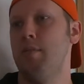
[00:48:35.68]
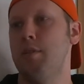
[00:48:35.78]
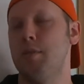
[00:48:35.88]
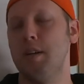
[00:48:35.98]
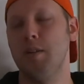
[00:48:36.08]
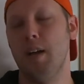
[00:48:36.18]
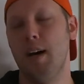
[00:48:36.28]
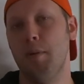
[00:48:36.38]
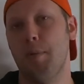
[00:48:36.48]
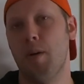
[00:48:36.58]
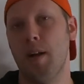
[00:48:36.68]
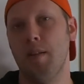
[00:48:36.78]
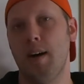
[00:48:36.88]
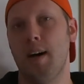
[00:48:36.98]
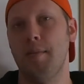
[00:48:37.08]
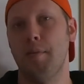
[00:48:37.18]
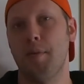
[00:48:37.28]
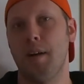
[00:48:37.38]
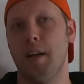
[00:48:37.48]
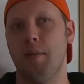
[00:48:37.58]
we drink a lot, we party a lot,
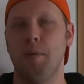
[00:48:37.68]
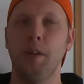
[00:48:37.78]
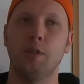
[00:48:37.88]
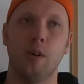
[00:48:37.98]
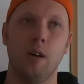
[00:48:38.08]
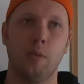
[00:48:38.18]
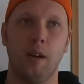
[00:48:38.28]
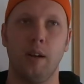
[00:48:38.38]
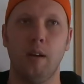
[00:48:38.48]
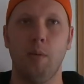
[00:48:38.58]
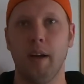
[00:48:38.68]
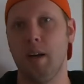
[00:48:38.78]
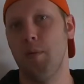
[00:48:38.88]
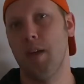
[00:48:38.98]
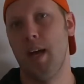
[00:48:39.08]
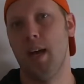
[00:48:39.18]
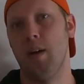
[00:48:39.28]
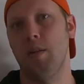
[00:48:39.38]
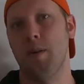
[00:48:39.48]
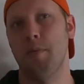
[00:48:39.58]
we're going to get really drunk, we're going to wake up with a
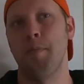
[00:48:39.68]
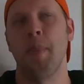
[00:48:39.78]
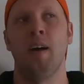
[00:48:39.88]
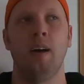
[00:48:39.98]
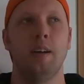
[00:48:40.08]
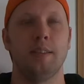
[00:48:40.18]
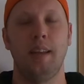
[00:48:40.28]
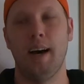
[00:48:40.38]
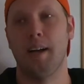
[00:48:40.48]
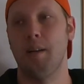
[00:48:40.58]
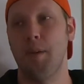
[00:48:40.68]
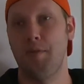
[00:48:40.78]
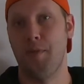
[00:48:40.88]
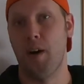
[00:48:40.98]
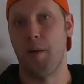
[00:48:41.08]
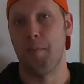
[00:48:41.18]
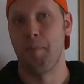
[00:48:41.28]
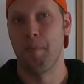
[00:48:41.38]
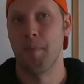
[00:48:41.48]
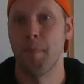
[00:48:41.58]
hangover, it's not going to be fun.
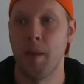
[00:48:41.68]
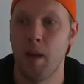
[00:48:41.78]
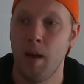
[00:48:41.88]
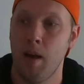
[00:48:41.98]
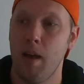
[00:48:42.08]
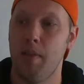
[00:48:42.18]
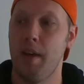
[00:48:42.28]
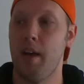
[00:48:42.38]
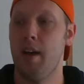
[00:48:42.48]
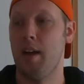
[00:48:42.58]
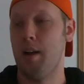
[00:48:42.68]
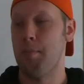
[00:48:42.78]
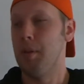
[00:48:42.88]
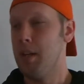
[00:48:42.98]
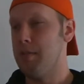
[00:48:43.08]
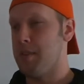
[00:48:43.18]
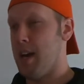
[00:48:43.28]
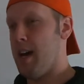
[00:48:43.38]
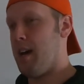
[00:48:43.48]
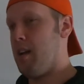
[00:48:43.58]
And then I believe
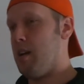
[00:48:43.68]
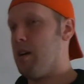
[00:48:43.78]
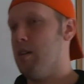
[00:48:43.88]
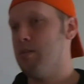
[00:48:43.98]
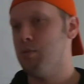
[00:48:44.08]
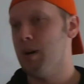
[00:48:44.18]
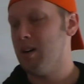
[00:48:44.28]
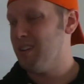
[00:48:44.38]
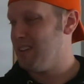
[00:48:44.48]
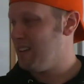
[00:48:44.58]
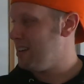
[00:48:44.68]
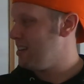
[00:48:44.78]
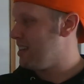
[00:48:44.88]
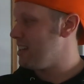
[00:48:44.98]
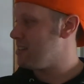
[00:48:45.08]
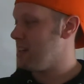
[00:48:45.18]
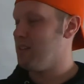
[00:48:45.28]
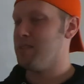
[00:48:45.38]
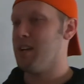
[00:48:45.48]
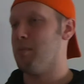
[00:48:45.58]
Ted goes, well, that
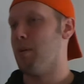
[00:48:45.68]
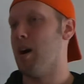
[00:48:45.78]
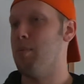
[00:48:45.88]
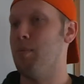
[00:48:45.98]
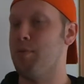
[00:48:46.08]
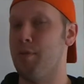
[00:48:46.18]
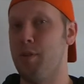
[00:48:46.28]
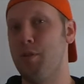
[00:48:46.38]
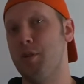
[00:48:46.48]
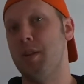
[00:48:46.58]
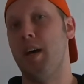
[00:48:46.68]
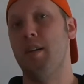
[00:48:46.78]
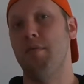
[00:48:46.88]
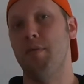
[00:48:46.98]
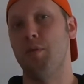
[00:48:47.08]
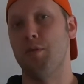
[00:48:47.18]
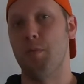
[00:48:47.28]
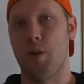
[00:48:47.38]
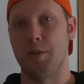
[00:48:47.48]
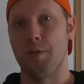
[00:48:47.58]
sounds like a problem for future Ted and future
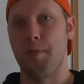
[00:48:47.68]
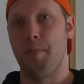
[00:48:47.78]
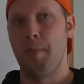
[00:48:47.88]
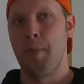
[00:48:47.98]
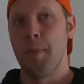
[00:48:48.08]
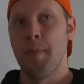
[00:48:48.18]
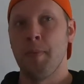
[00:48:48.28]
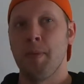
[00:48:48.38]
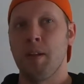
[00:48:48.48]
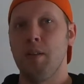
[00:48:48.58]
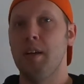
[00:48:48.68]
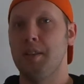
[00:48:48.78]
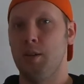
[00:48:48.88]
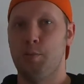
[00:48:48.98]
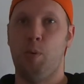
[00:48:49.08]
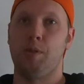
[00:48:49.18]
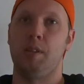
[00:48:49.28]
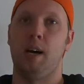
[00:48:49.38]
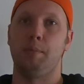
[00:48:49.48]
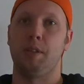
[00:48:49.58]
Marshall. Let those poor
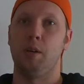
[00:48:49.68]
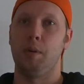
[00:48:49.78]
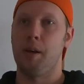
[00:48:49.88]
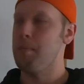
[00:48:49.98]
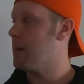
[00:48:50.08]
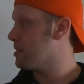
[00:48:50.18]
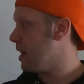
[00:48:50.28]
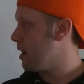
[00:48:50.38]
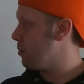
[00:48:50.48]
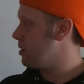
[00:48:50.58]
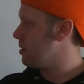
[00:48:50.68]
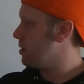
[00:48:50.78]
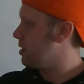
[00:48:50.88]
slobs deal with it. That's kind of